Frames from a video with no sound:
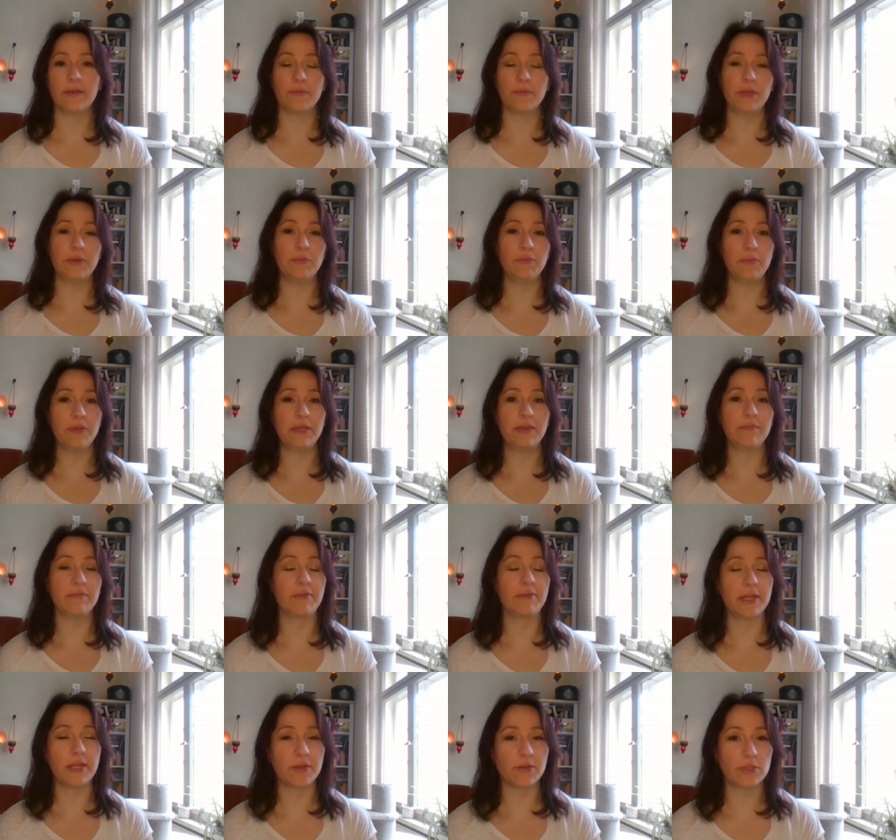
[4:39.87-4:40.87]
We
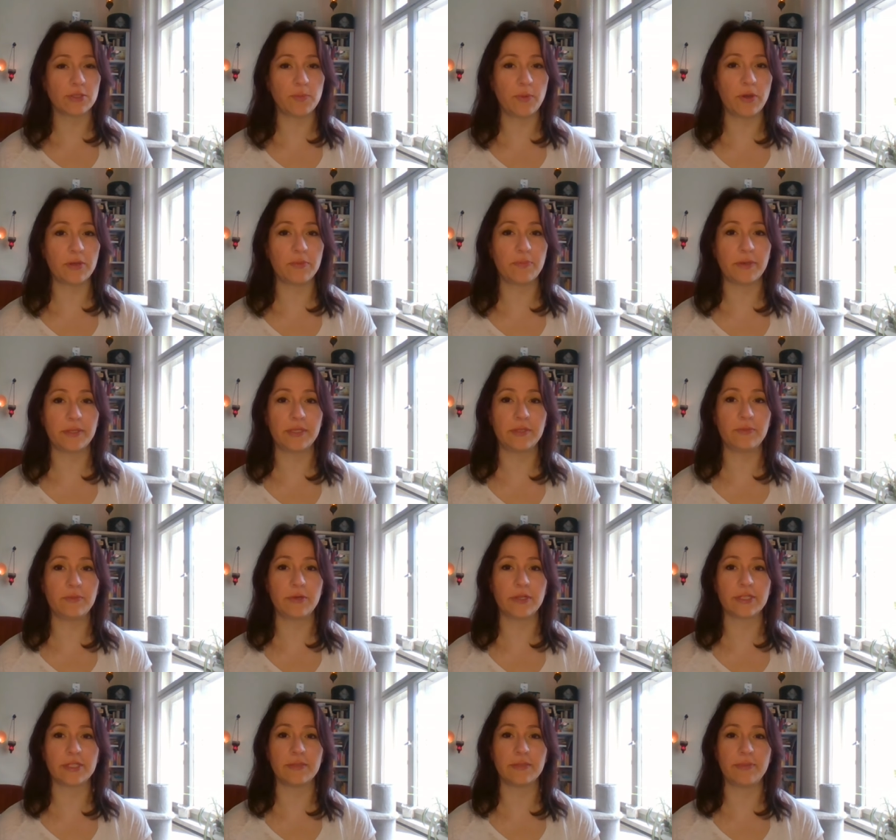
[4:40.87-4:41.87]
got our spot, but it
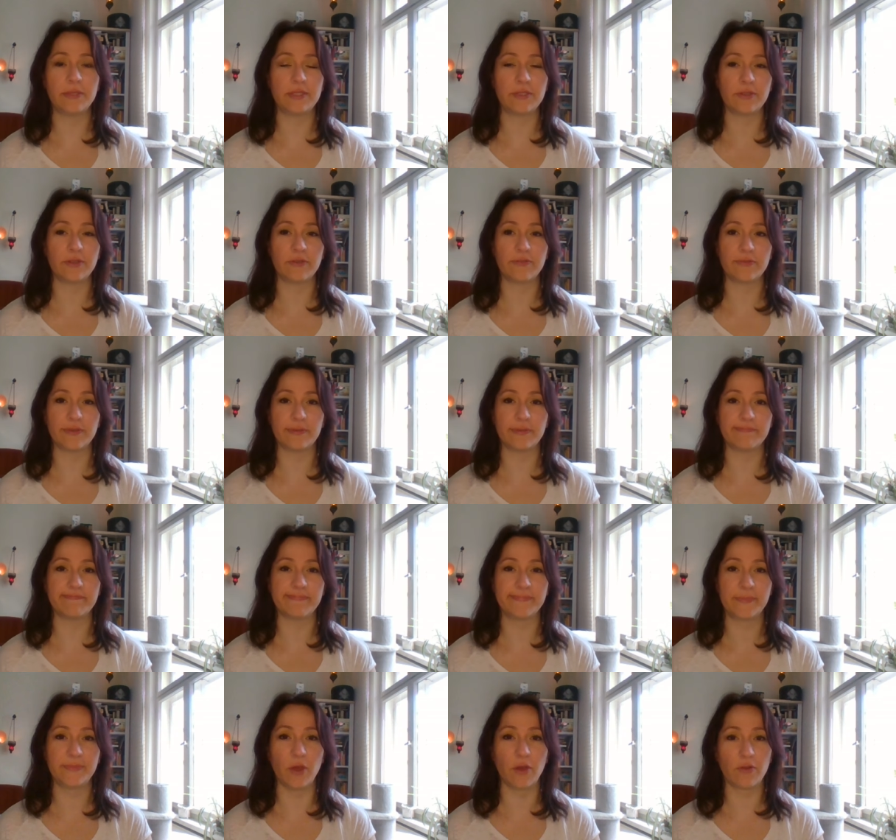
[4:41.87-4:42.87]
was a bit of
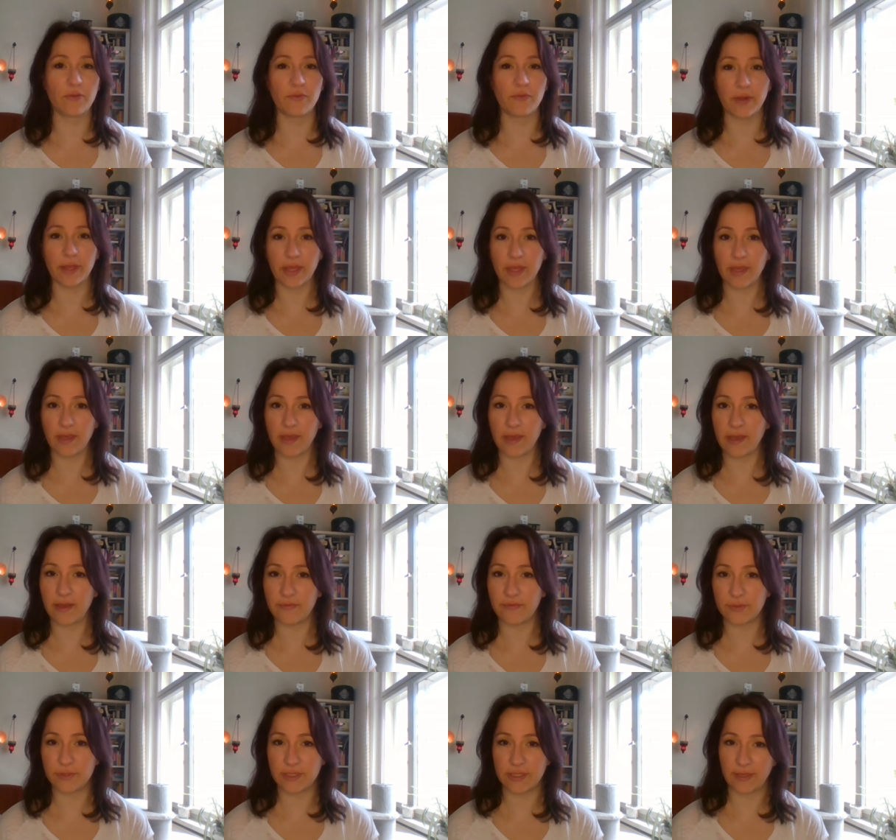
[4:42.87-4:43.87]
nerve-wracking, I
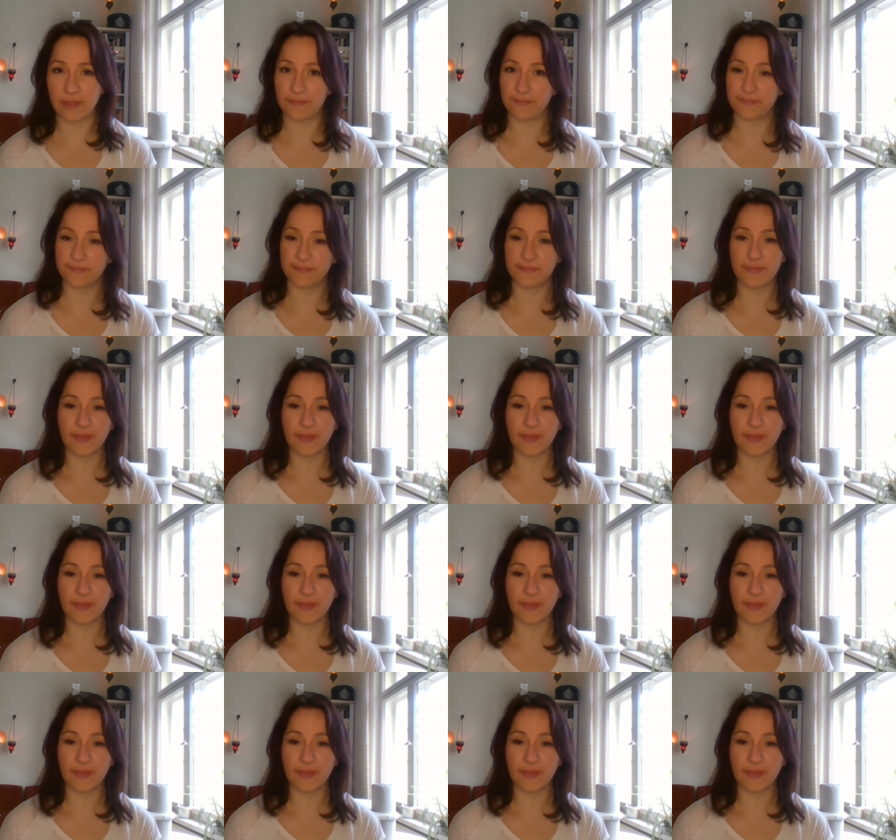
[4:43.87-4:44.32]
have to say.